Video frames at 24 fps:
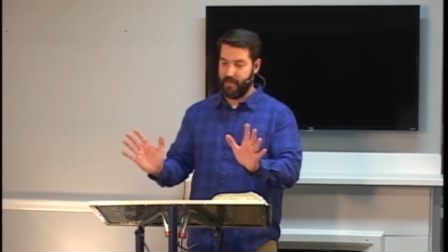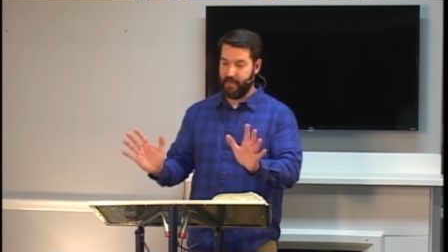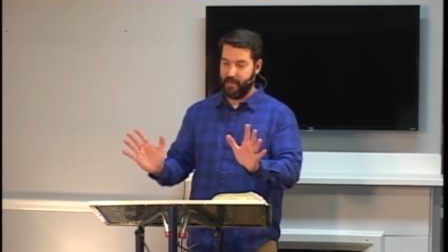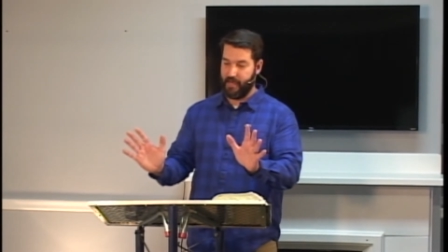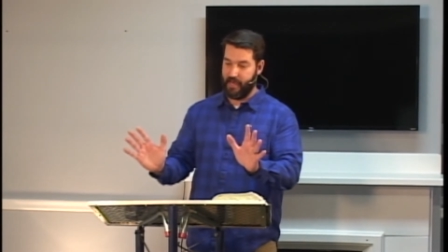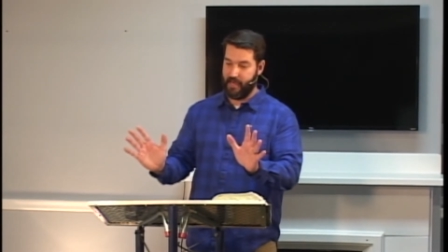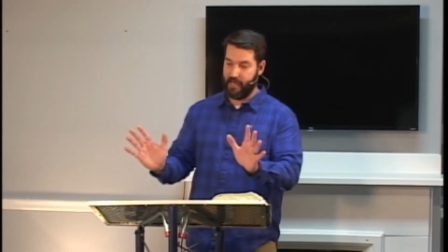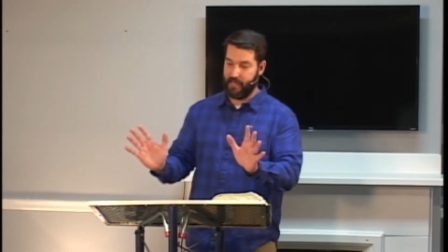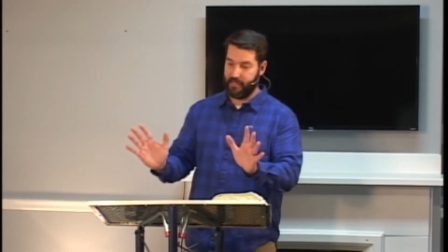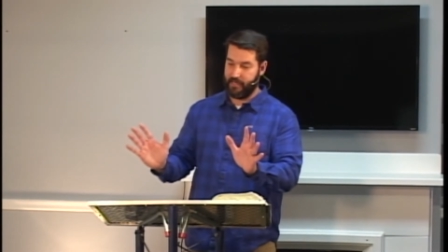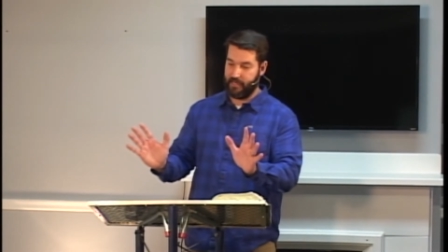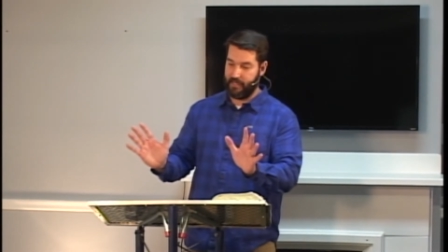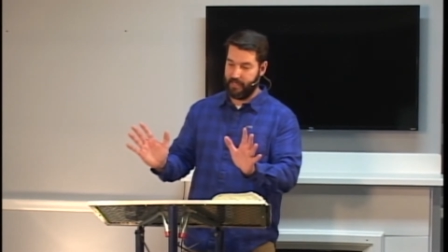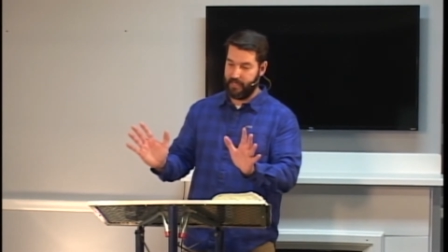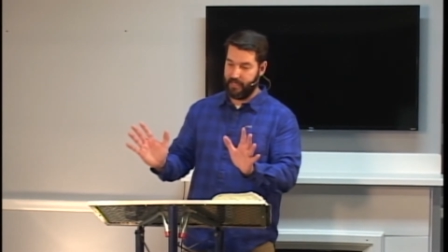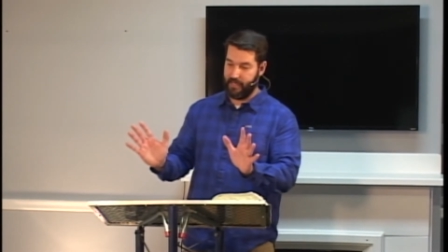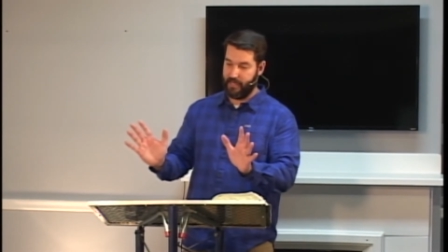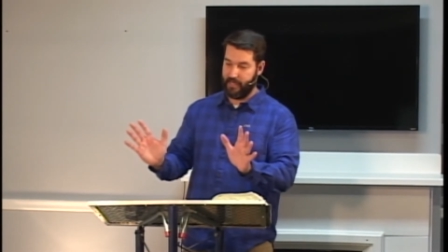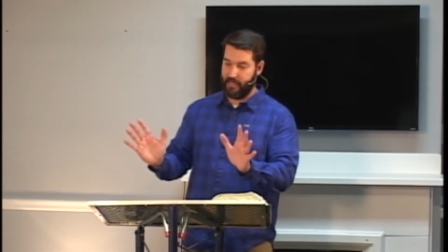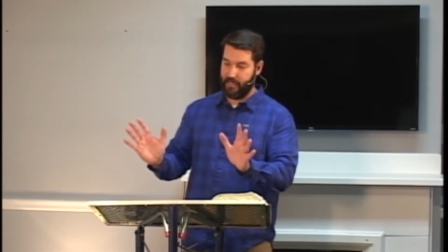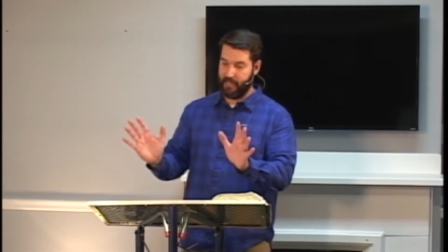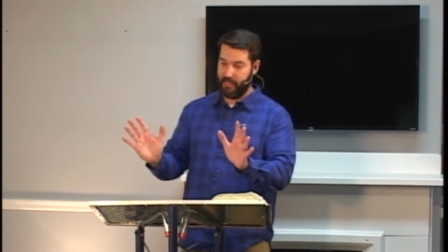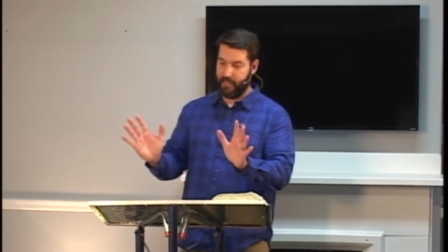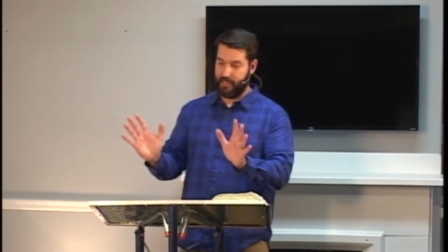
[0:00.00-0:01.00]
And,
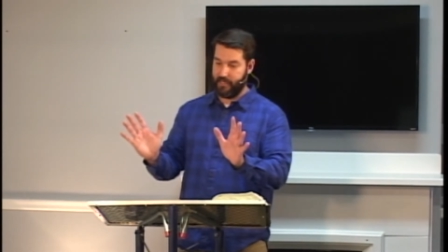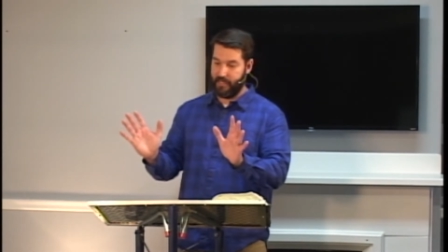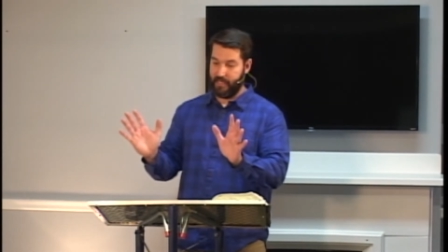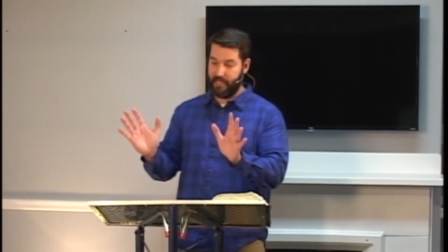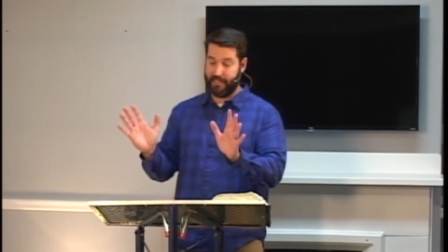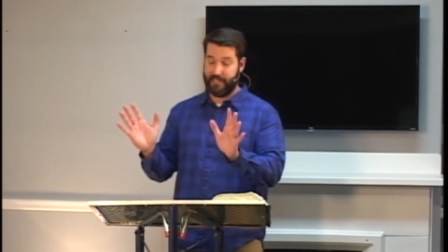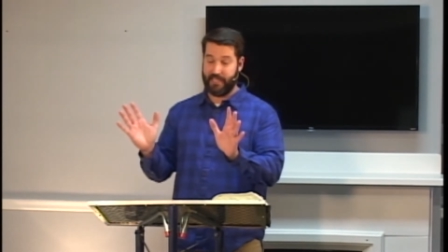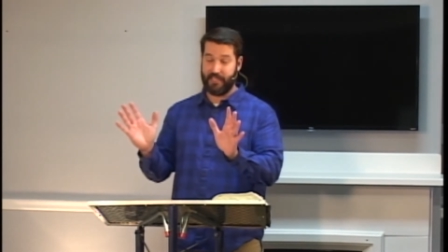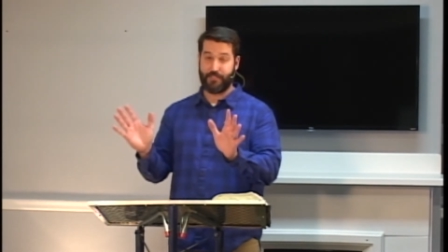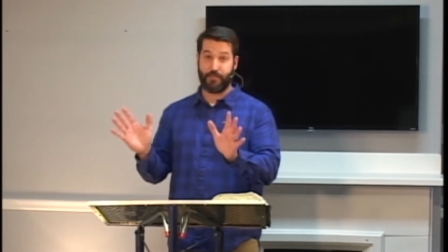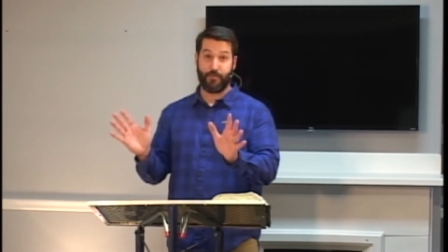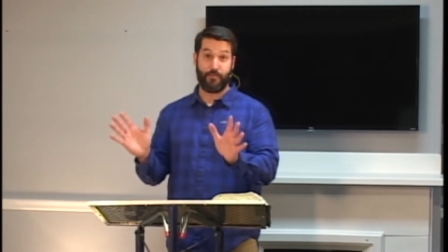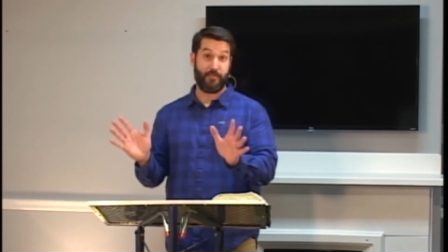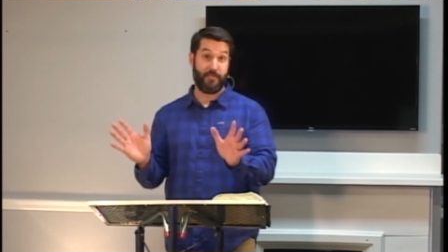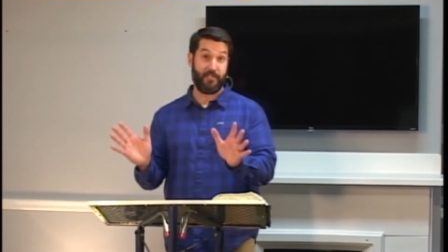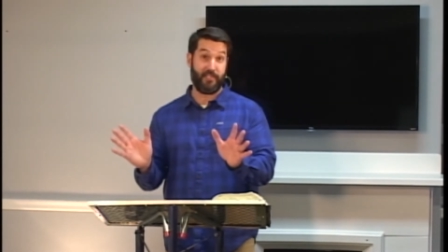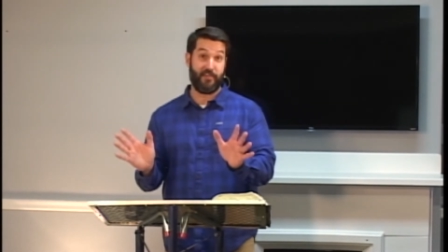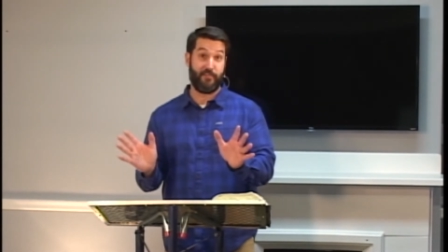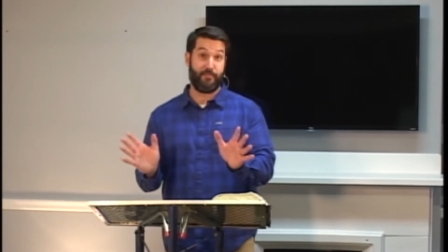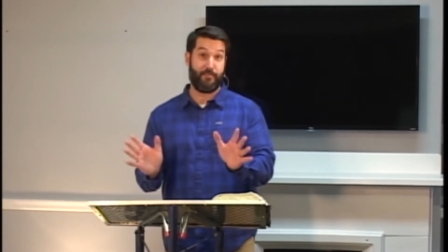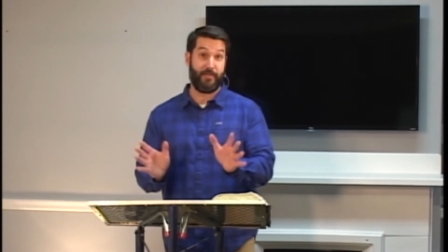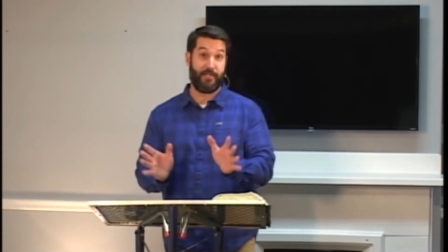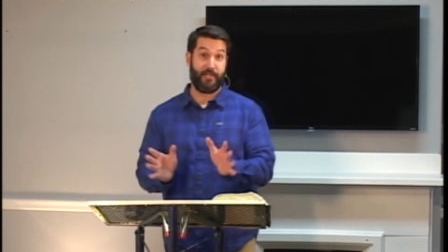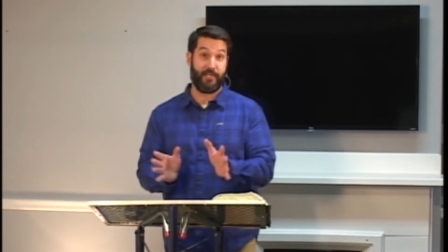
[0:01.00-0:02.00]
and, and that's a
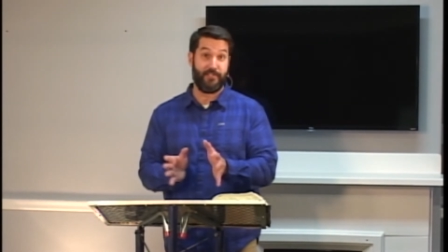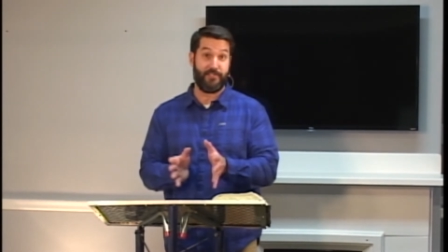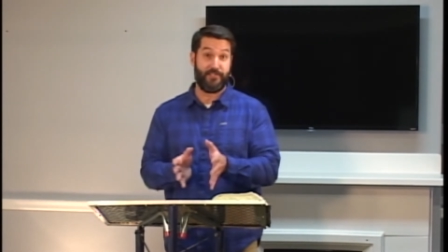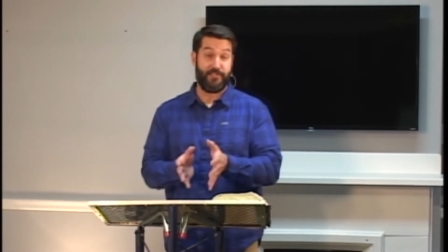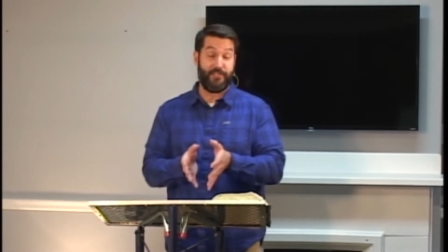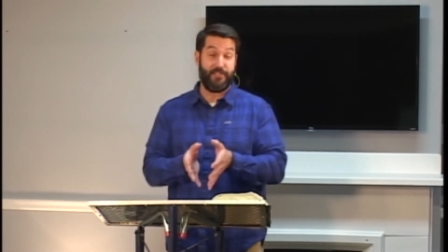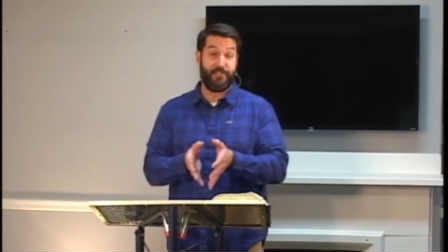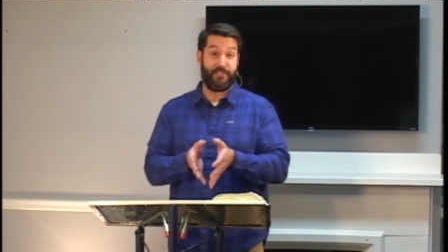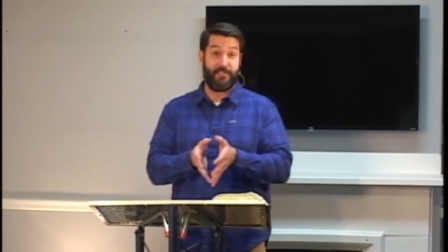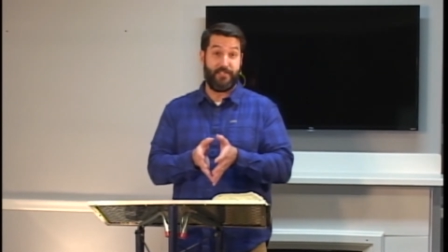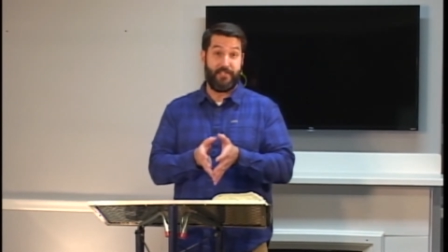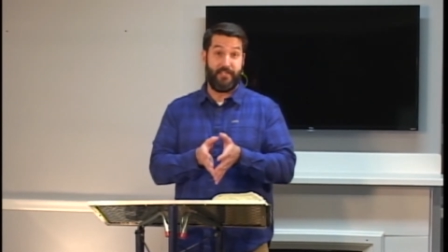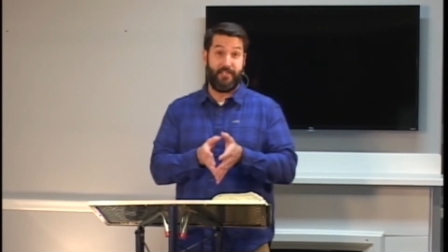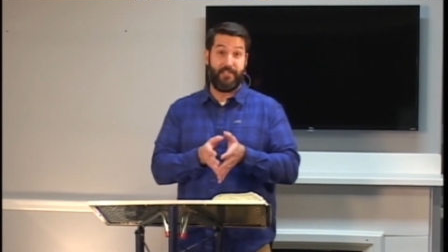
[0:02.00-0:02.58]
relief because this